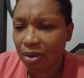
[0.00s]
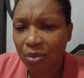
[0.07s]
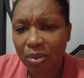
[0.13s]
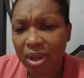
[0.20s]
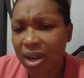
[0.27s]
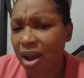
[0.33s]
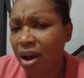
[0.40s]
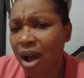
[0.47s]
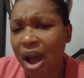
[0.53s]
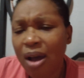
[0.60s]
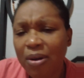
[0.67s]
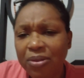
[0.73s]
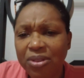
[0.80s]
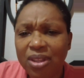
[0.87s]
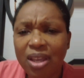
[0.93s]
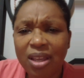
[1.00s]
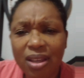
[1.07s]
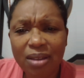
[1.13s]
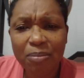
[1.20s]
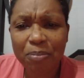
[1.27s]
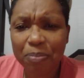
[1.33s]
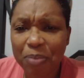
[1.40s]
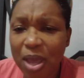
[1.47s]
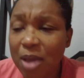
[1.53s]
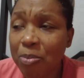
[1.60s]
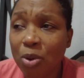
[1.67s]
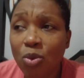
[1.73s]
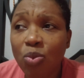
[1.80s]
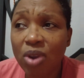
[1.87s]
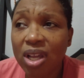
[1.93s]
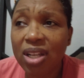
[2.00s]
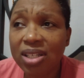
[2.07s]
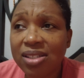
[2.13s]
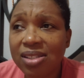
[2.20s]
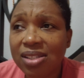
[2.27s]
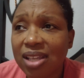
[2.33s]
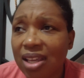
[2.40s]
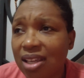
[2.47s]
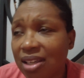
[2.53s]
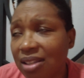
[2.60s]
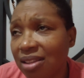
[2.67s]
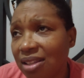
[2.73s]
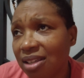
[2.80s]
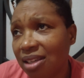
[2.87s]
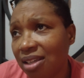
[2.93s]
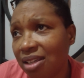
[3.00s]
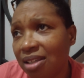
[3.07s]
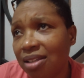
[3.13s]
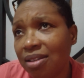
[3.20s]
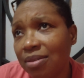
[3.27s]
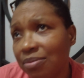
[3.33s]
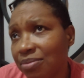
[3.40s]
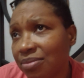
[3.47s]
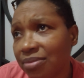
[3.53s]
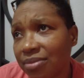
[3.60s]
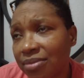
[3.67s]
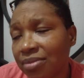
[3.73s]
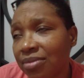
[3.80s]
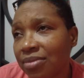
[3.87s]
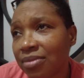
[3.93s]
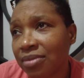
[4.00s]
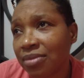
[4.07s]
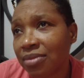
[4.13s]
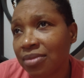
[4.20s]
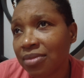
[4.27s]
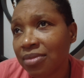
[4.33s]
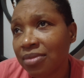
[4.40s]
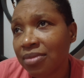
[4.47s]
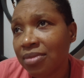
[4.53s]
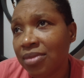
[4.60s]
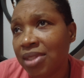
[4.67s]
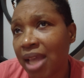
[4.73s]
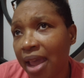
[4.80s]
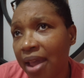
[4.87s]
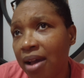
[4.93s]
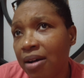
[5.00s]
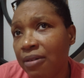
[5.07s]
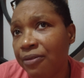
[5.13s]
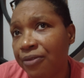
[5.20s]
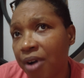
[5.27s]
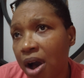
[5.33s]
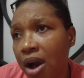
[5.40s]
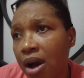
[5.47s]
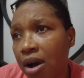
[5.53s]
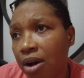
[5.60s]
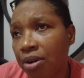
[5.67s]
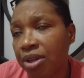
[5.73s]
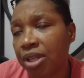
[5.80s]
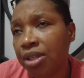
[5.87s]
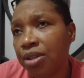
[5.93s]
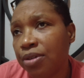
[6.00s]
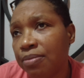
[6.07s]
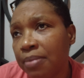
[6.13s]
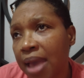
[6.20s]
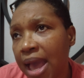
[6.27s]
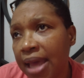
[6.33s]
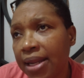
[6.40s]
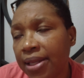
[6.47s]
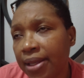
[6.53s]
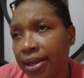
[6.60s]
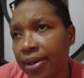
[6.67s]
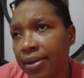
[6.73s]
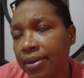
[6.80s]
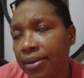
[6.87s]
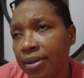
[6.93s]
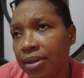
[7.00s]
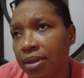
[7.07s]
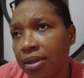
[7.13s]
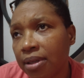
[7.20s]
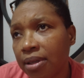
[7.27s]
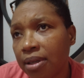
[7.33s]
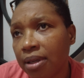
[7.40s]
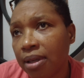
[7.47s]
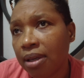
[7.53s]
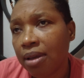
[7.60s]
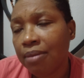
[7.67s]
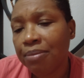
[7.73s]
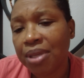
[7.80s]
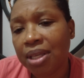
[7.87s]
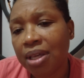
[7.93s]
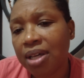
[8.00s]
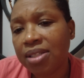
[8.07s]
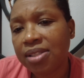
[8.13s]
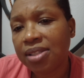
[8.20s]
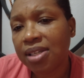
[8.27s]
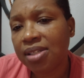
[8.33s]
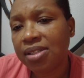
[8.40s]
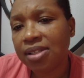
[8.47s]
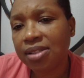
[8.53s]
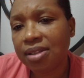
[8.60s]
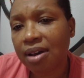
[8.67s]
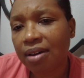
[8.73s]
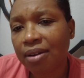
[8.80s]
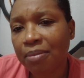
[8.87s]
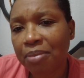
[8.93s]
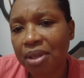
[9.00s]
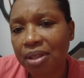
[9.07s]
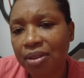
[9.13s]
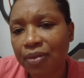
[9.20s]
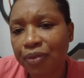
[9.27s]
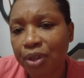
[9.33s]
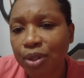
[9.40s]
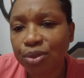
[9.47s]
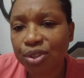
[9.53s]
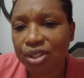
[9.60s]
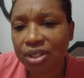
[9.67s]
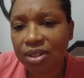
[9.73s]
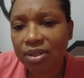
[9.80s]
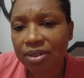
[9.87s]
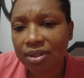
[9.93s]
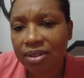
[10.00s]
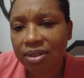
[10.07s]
don't think people really see the downfall in humanity, because this is going to be the future.